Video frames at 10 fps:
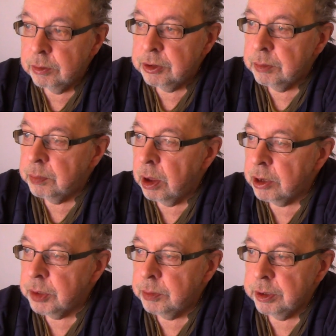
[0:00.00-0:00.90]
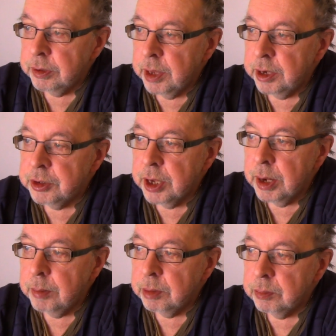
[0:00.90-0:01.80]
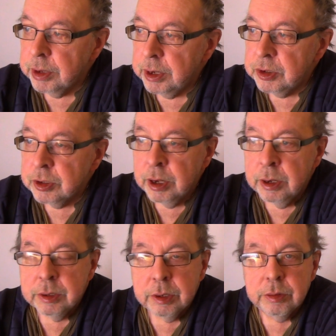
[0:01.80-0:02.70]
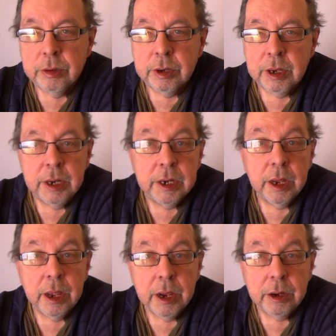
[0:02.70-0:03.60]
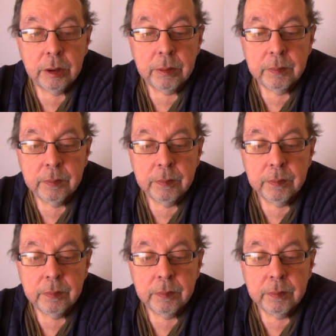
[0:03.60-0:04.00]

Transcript: it was impossible in that time and place to look any higher.